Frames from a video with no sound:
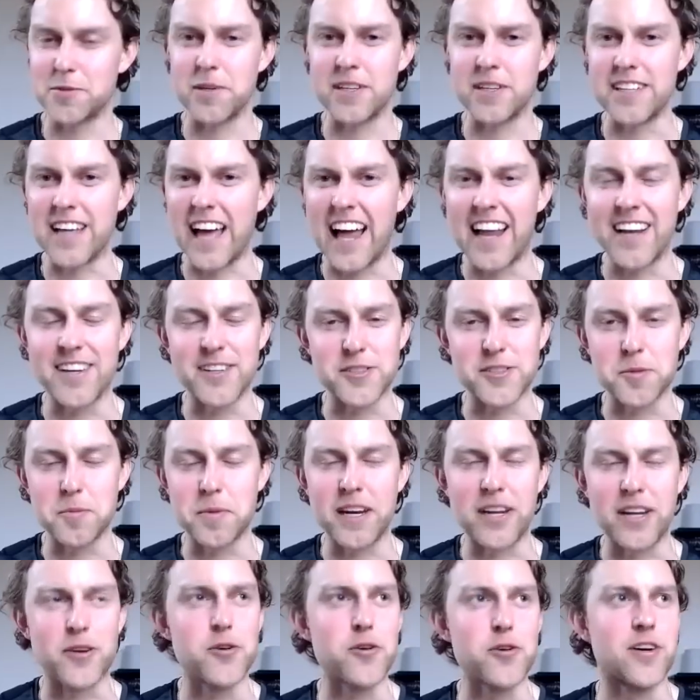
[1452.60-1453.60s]
As well as Alan does a
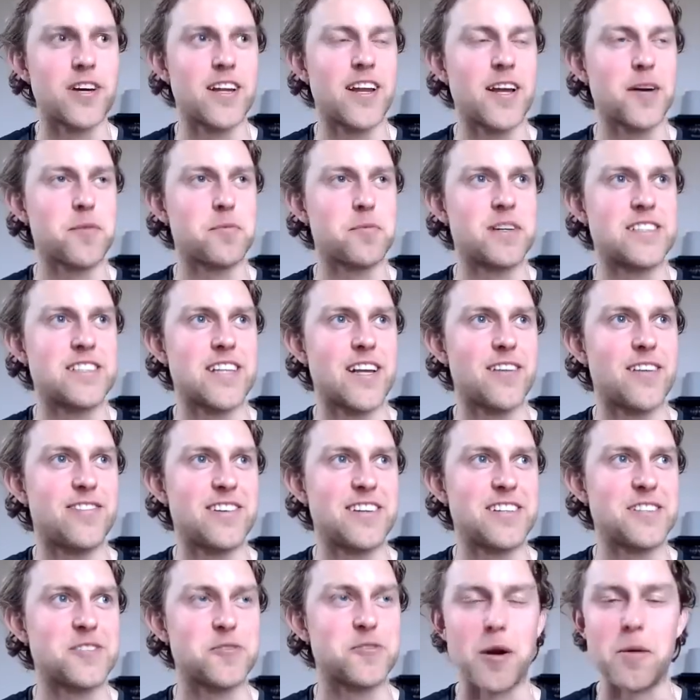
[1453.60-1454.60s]
bit of cooking like myself,
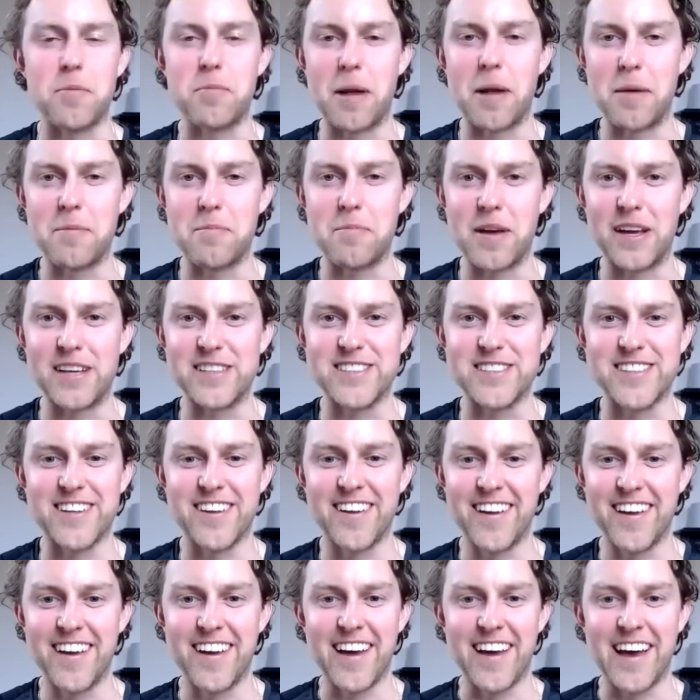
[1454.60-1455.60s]
and he's quite plant-based,
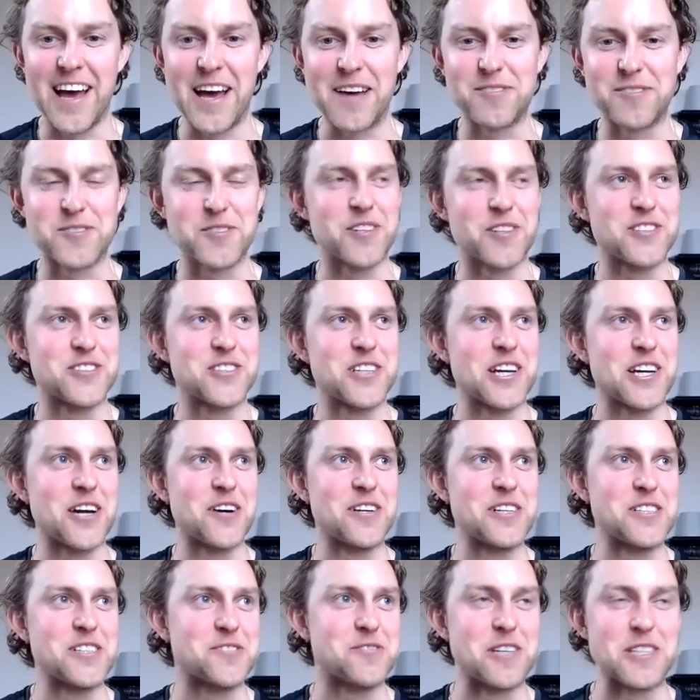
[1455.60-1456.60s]
so you can check
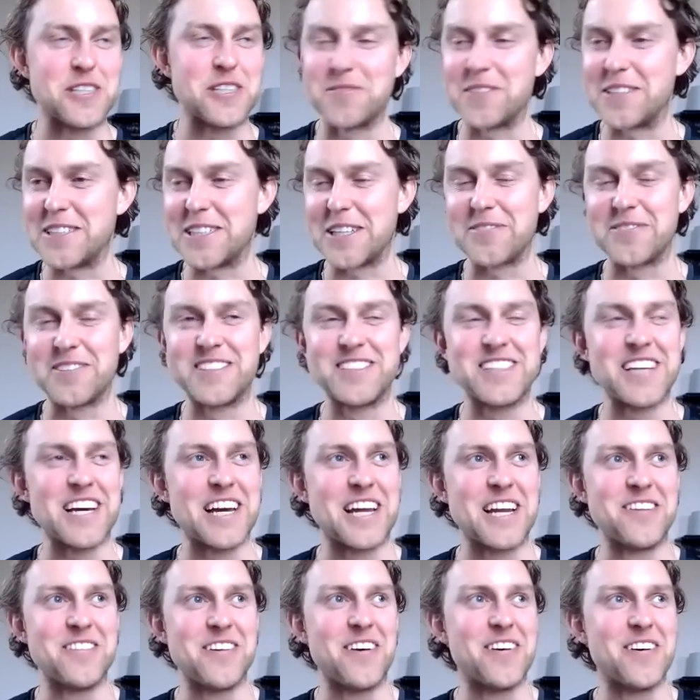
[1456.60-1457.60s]
out his recipes. I've been
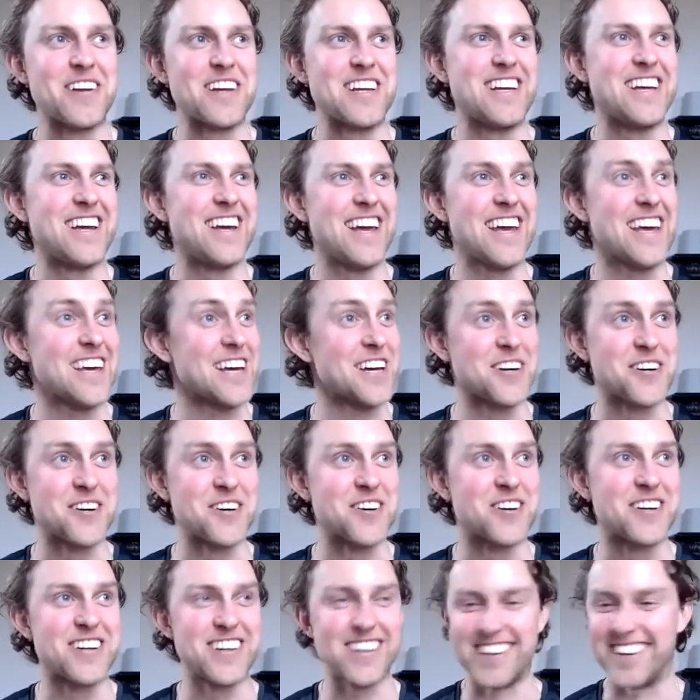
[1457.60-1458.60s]
checking them out. He can
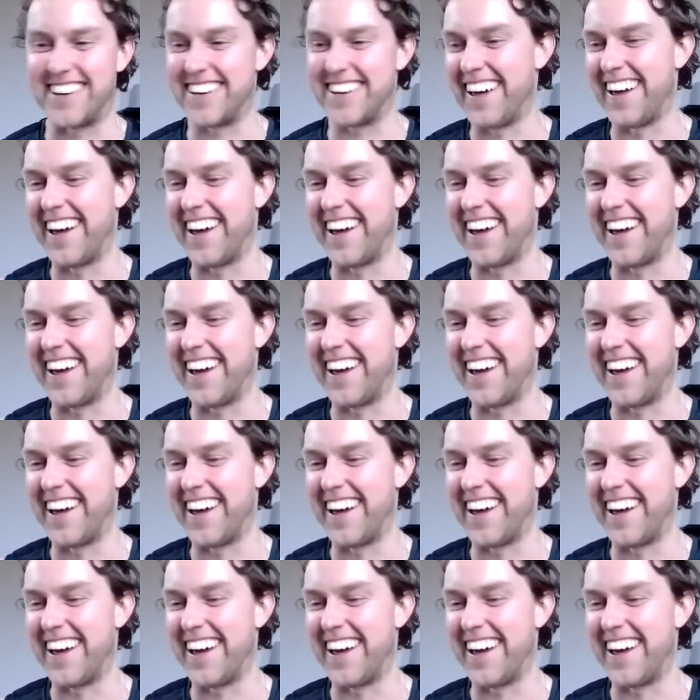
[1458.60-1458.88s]
cook.